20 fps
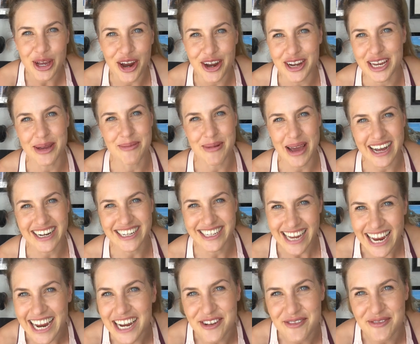only about
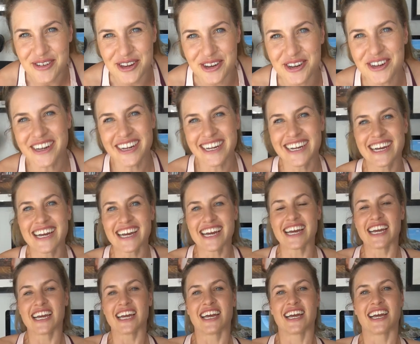10 of you,
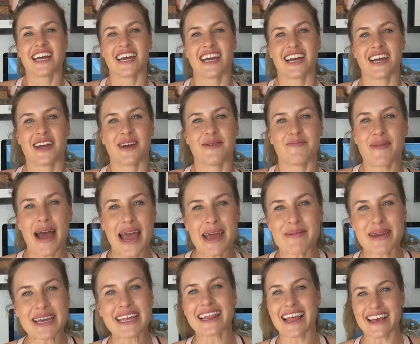
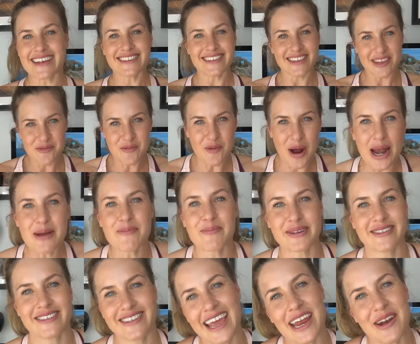maybe less than
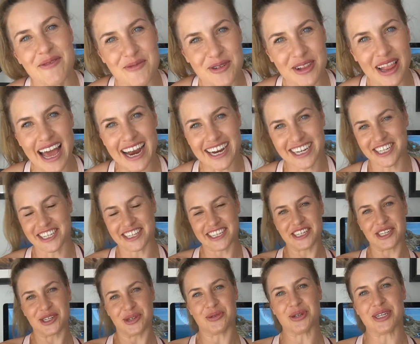1% will actually
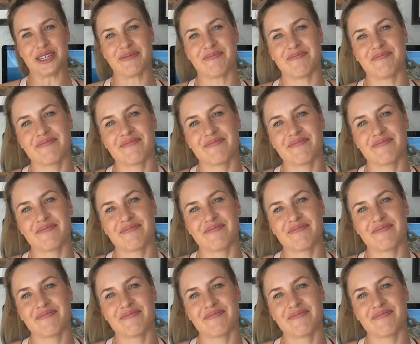do it.